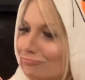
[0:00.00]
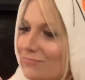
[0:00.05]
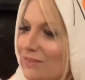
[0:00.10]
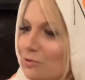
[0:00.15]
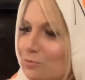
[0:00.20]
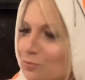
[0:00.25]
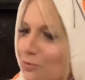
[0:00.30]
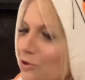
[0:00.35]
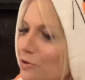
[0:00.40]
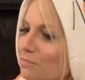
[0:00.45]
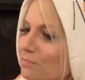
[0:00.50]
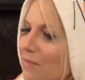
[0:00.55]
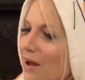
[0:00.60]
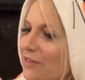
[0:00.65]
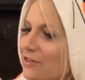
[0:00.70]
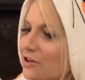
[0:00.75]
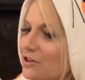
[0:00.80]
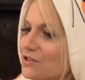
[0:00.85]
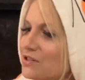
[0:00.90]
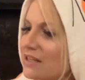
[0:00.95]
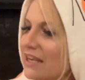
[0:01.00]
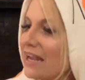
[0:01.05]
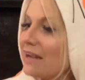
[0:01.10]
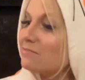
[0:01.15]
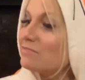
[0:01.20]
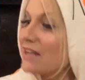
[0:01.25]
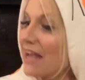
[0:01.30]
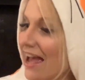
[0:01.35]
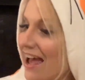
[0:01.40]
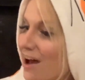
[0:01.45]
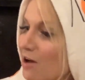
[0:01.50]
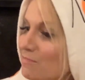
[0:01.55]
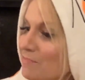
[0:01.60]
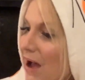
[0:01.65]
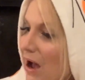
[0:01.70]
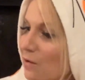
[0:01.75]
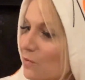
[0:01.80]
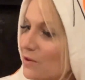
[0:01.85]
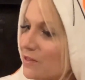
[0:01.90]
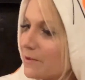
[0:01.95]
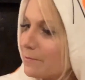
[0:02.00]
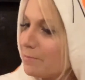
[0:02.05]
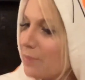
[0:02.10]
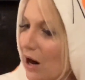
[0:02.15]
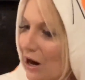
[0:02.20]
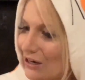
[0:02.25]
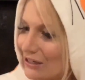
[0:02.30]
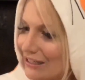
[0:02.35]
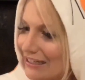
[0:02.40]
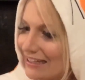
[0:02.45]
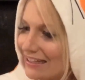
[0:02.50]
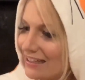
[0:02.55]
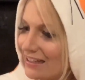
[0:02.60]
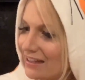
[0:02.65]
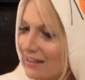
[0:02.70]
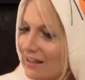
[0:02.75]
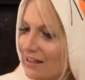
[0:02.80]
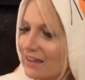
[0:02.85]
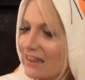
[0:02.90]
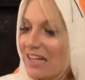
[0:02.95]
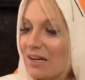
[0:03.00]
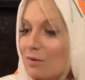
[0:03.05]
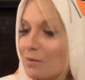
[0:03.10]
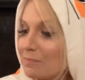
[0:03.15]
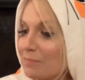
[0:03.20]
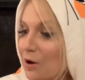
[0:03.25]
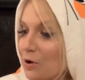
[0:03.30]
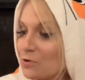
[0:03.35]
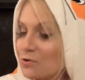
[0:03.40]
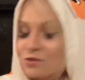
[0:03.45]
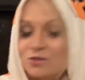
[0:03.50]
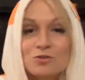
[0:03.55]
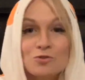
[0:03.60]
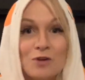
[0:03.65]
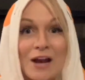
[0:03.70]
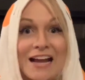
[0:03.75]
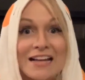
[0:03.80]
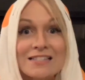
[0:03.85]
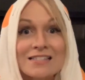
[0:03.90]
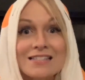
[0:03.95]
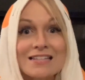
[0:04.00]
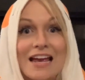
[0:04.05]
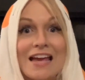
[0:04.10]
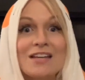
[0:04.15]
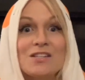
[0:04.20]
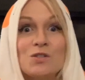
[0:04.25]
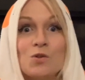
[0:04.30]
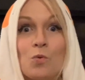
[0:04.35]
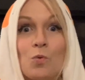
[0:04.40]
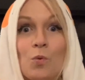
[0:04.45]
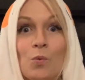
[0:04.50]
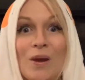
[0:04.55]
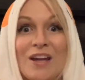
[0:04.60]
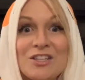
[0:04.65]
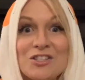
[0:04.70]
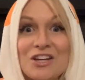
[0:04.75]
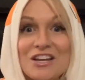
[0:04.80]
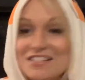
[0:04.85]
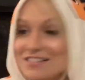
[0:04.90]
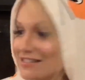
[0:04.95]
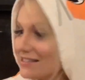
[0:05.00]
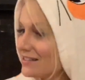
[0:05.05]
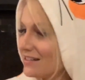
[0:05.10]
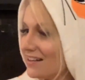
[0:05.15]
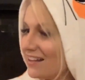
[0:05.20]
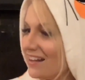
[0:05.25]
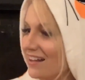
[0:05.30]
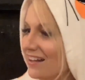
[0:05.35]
The room mothers came to help out with the party. They were both dressed as witches.